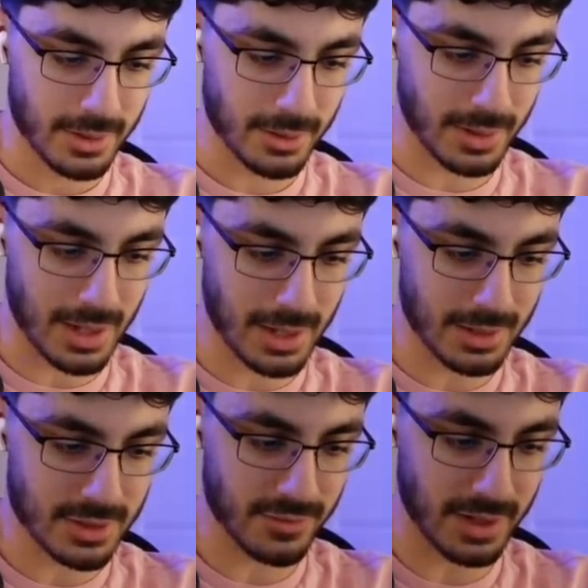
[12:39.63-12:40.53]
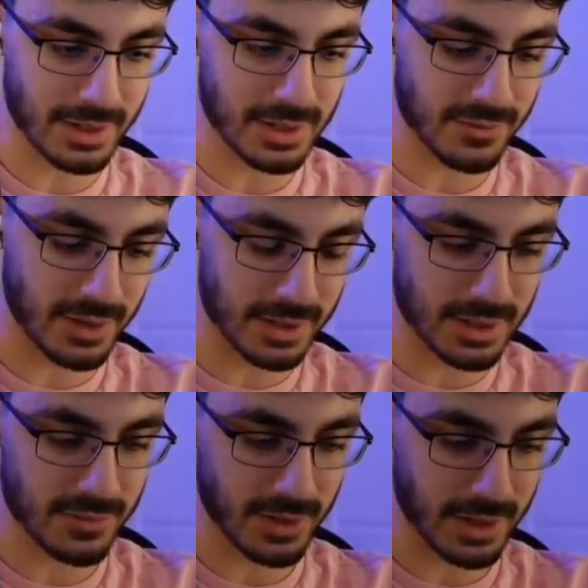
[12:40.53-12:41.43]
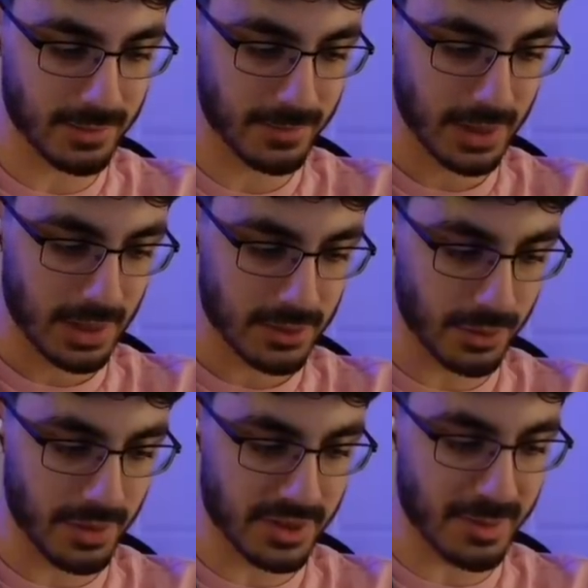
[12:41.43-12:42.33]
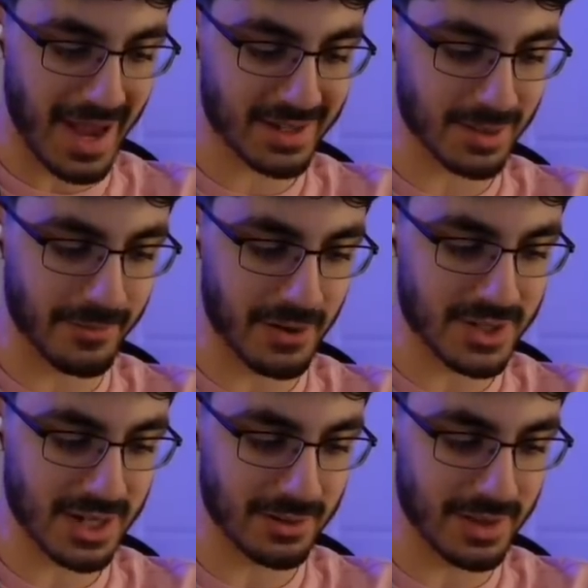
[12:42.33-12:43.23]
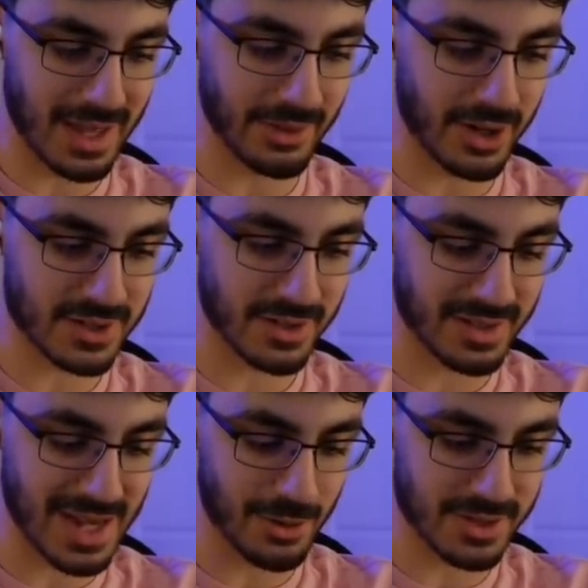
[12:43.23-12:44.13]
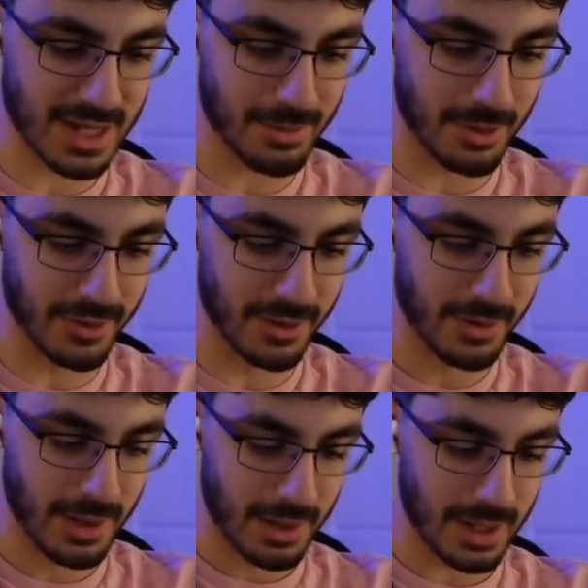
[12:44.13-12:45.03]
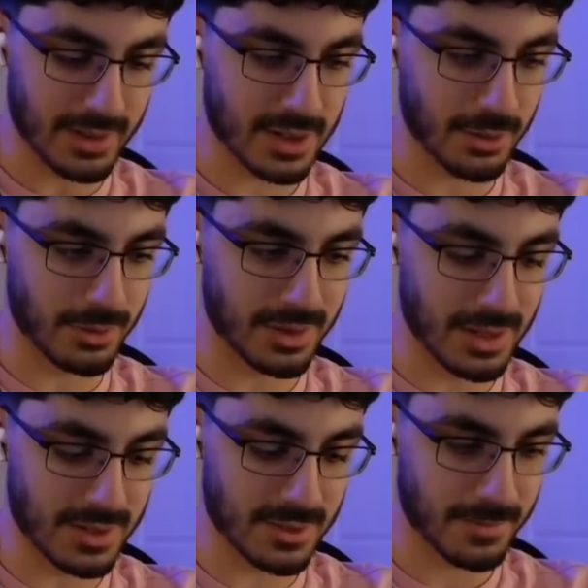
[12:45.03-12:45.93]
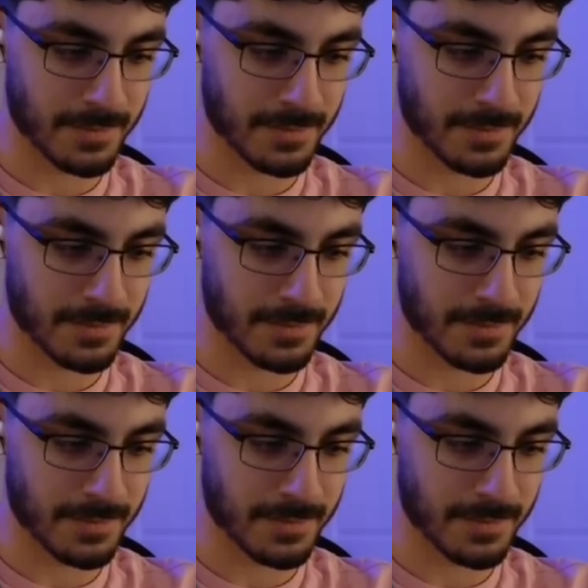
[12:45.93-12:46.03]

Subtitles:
Okay, that's fine, that's fine, that's fine. Tornado those back because I'm very scared that locks on the tower. It's game over. Okay, let's go in with this.